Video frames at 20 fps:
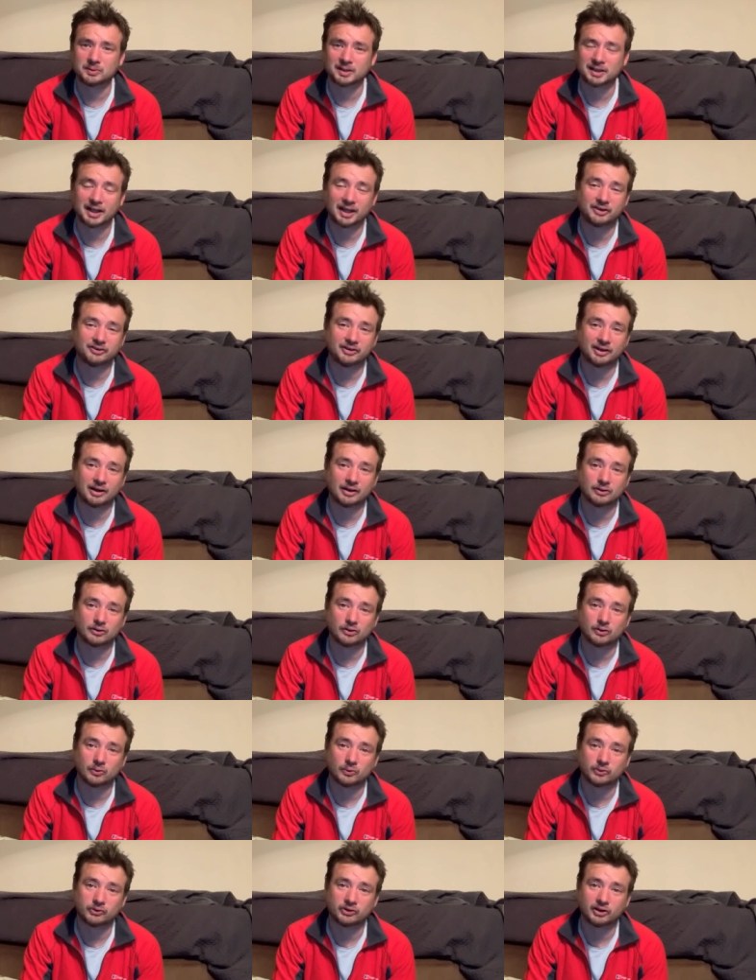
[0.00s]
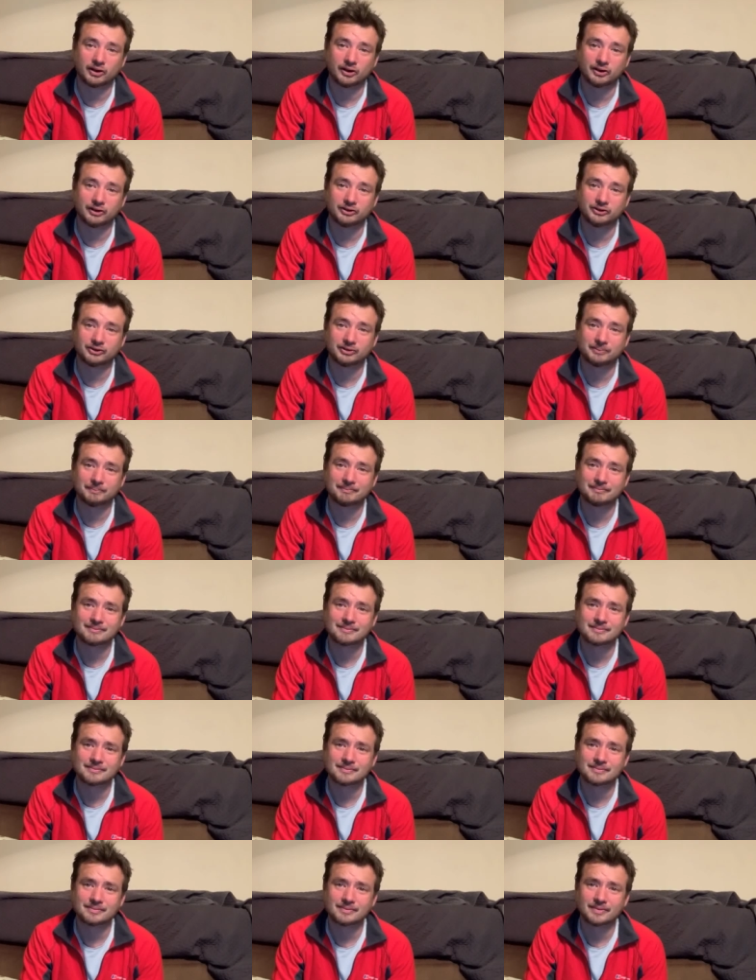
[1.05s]
let down on all sides
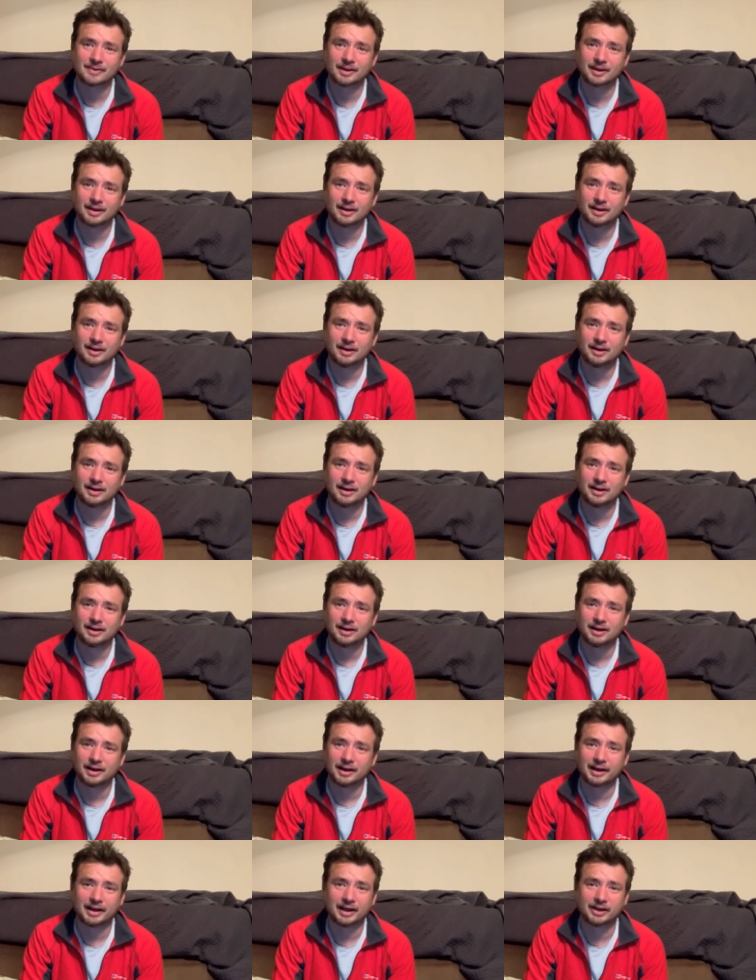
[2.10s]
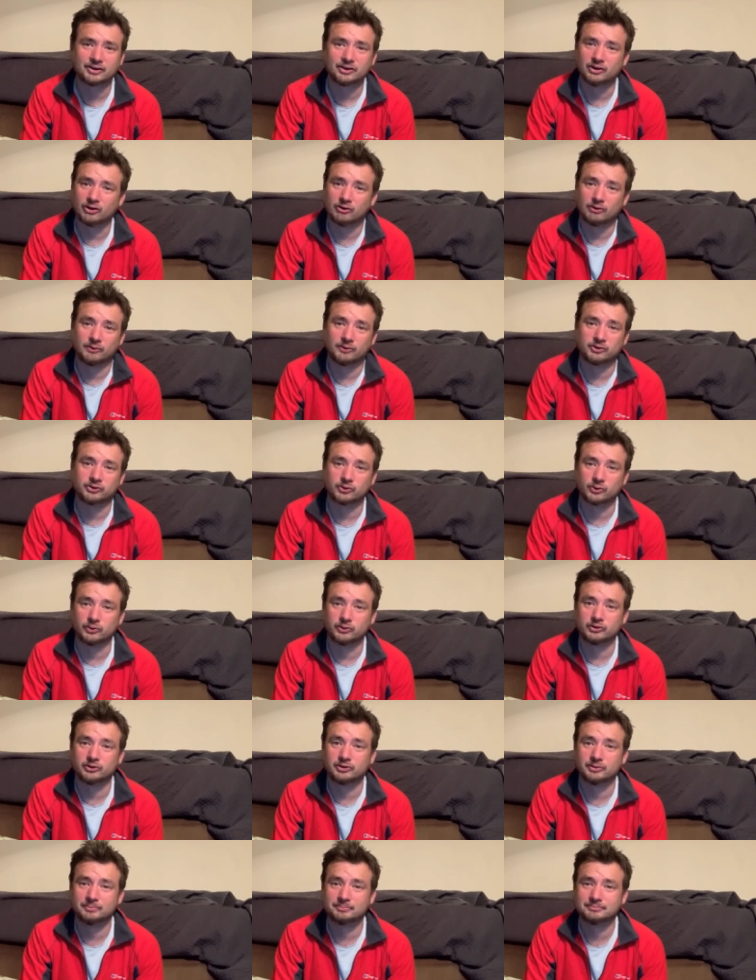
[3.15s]
and had no other
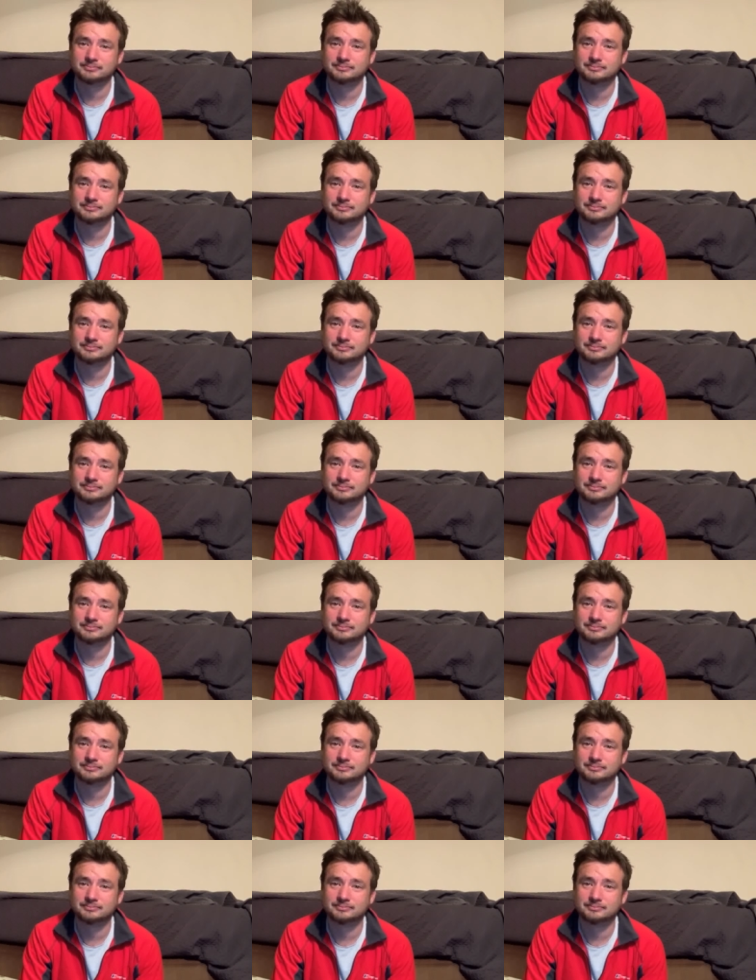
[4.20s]
choice.